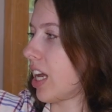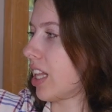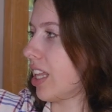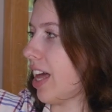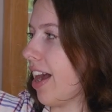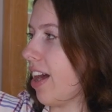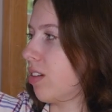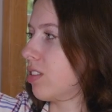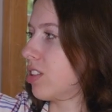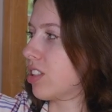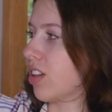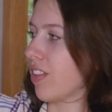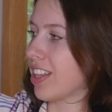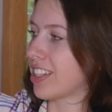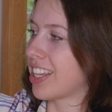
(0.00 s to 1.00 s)
clouds,
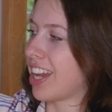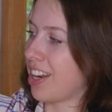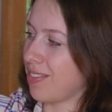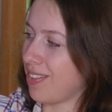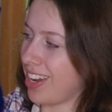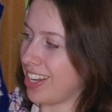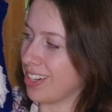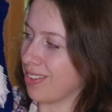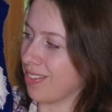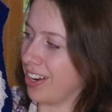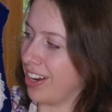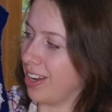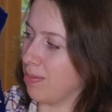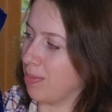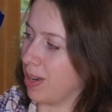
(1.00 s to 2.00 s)
so that's kind of why I don't wear it,